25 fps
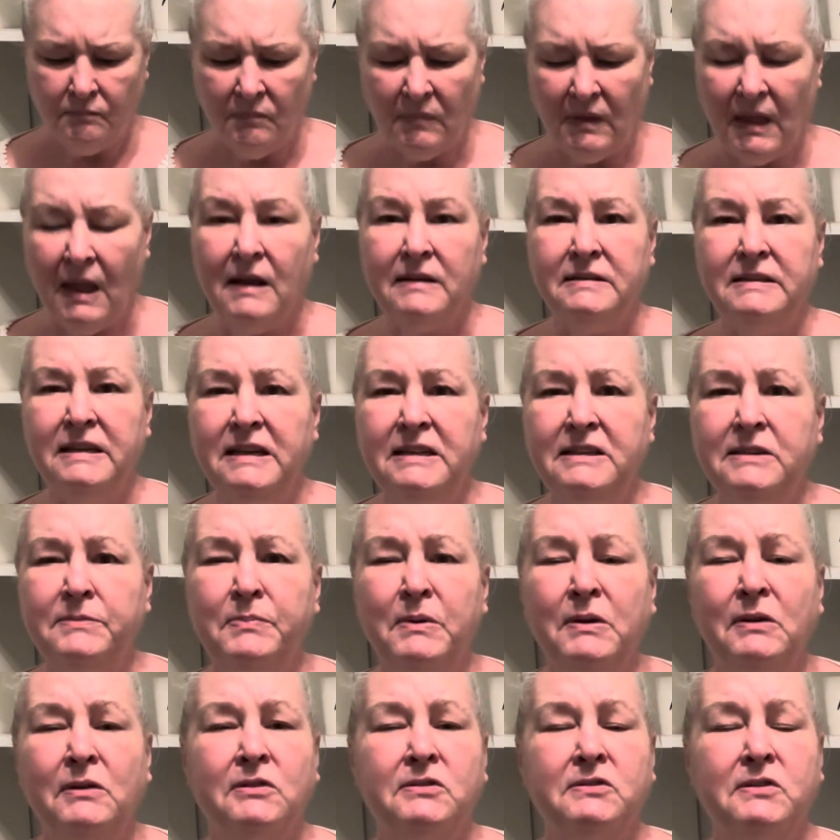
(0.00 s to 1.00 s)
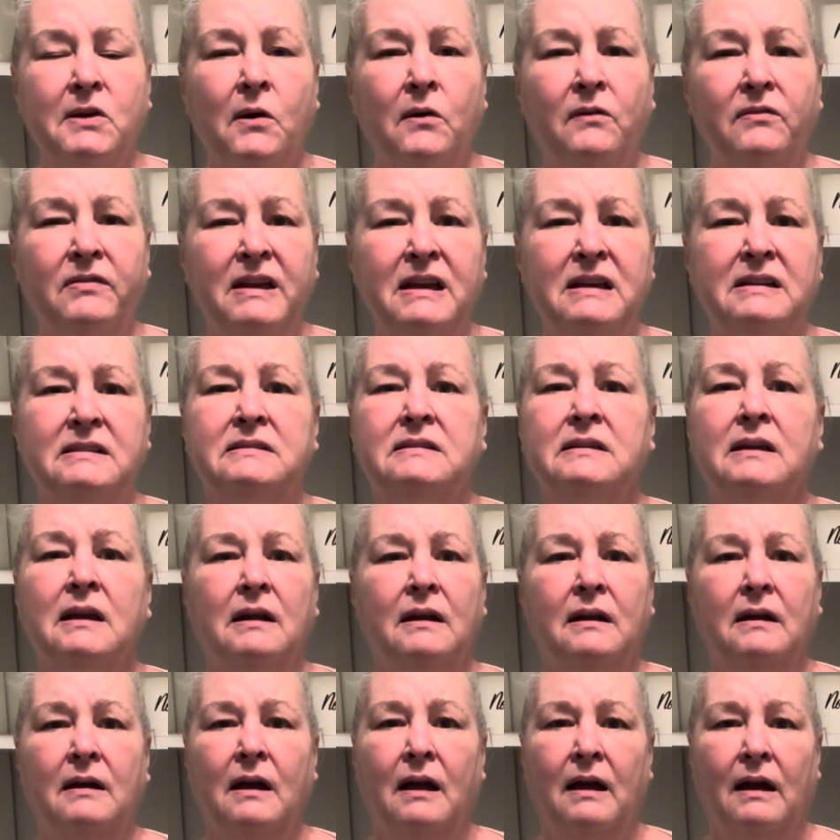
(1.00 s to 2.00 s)
a teaspoon or so of this
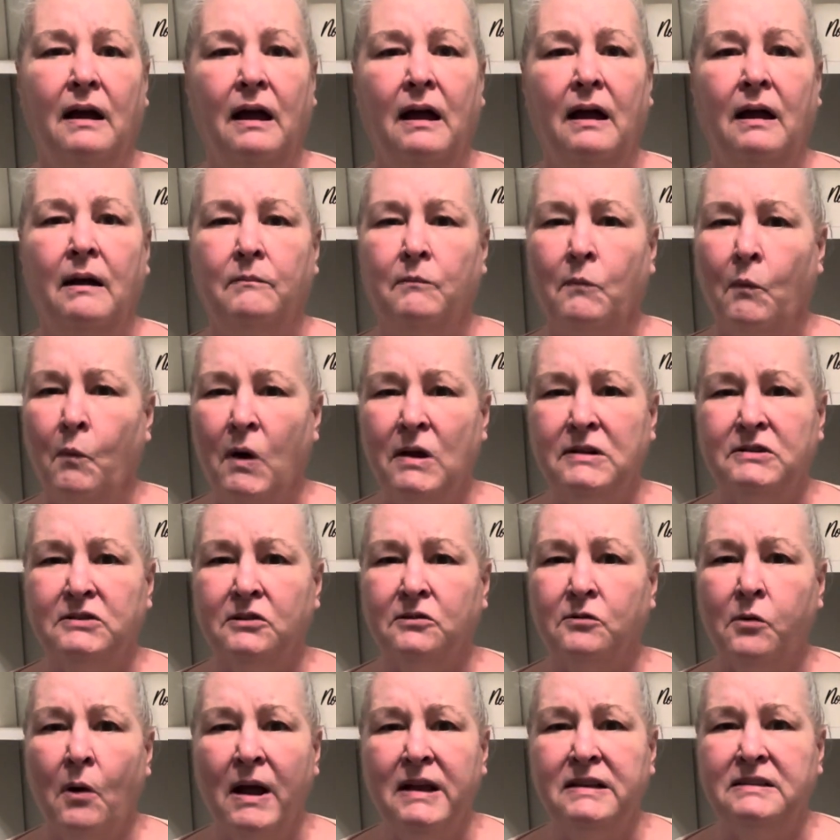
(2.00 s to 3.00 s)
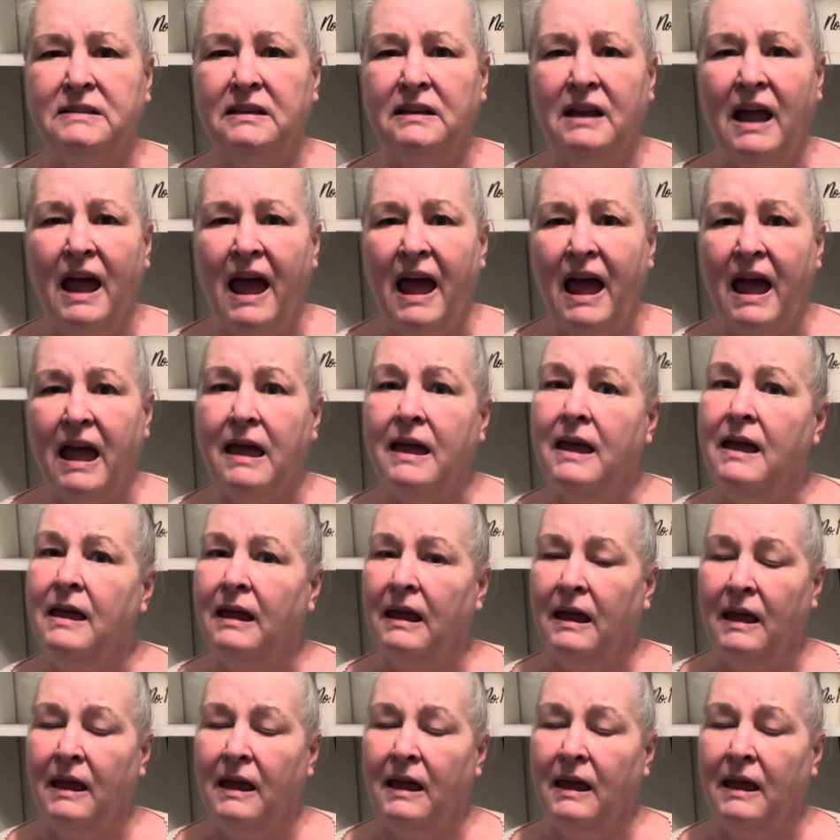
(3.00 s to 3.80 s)
once or twice a day.